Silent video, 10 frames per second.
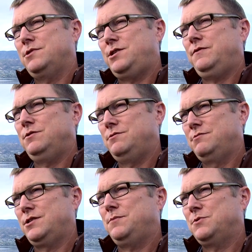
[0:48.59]
Stephen
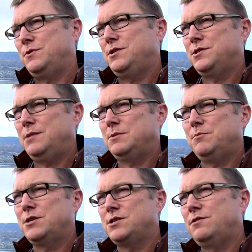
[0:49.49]
Cipes, Wendy Cipes, and
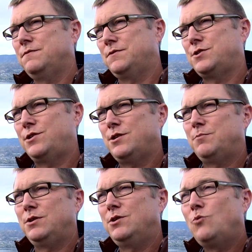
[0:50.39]
myself started up
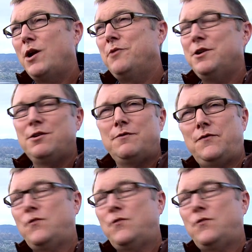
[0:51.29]
a little winery out of